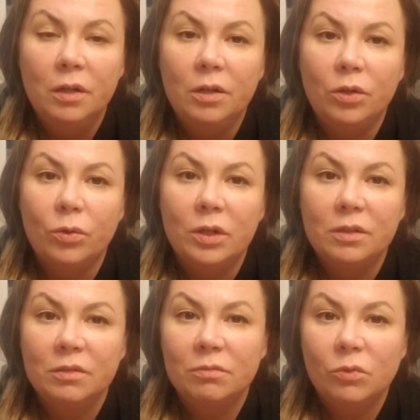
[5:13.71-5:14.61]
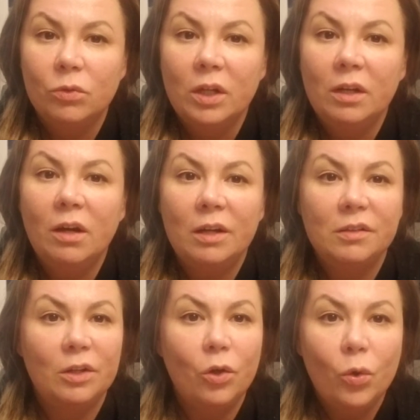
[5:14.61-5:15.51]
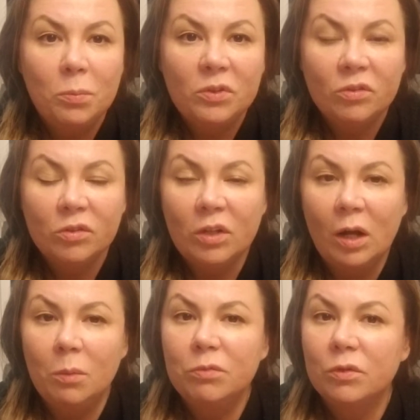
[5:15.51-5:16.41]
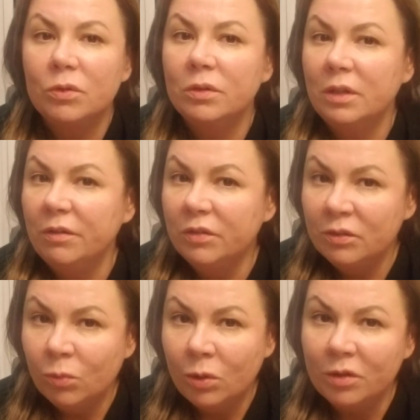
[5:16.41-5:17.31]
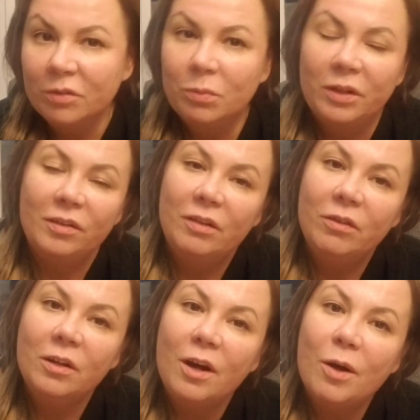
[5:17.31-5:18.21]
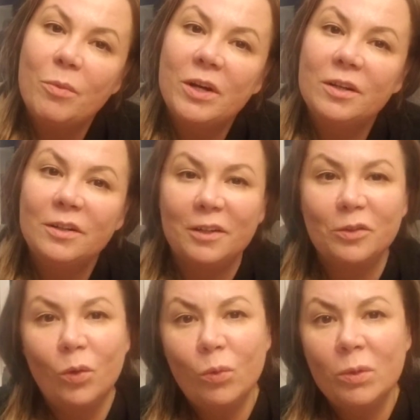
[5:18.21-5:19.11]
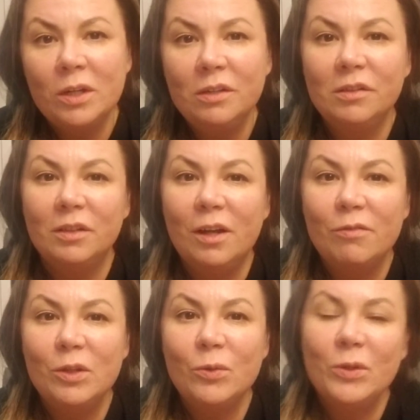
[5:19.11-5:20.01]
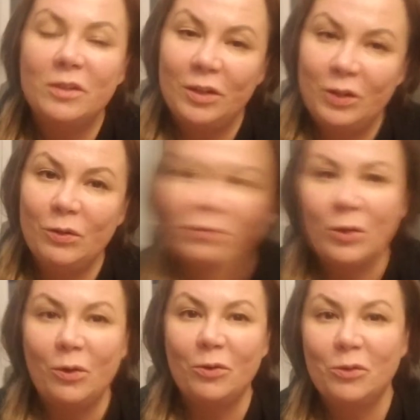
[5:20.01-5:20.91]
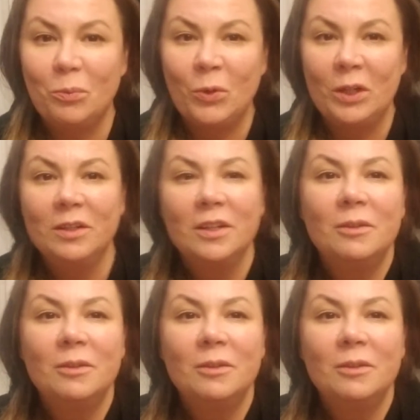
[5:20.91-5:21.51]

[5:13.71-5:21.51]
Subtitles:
unit. Okay guys, I hope it was helpful. If it was, please leave a comment. As always, love you and thank you for your support.